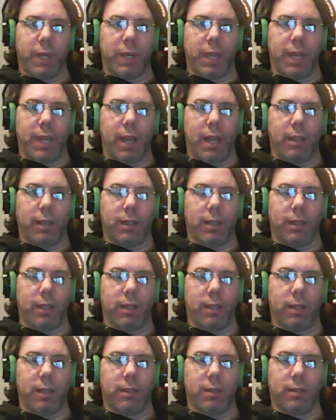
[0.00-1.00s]
yeah,
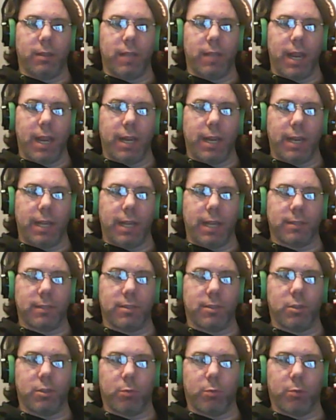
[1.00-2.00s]
the NES
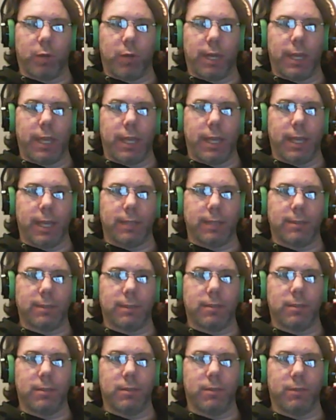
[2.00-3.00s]
and Super
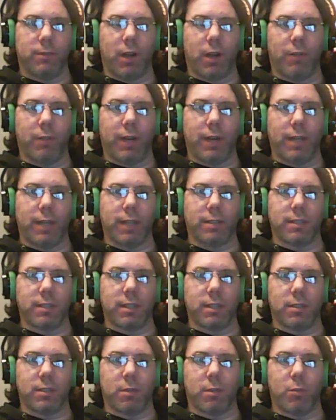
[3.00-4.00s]
NES Final
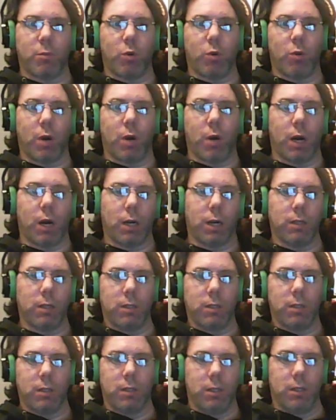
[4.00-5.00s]
Fantasies are more
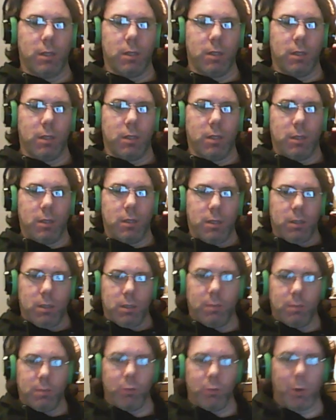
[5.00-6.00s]

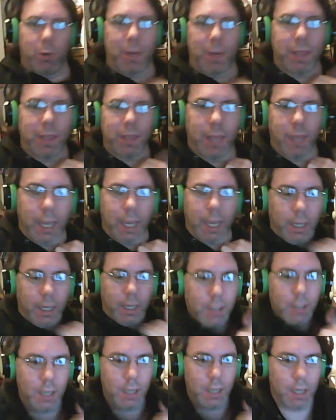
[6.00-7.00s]
my thing.
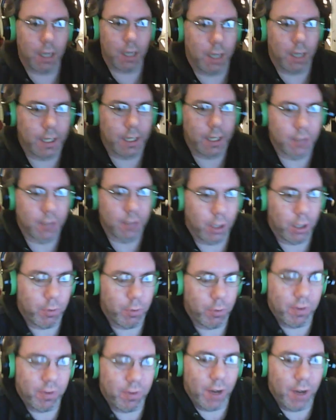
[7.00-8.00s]
I started
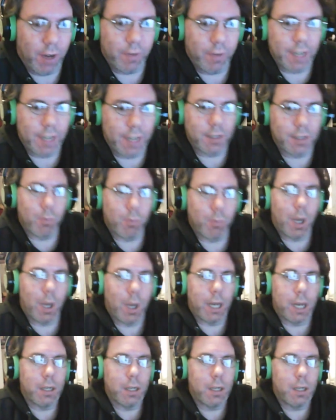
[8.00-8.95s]
with Final Fantasy 1,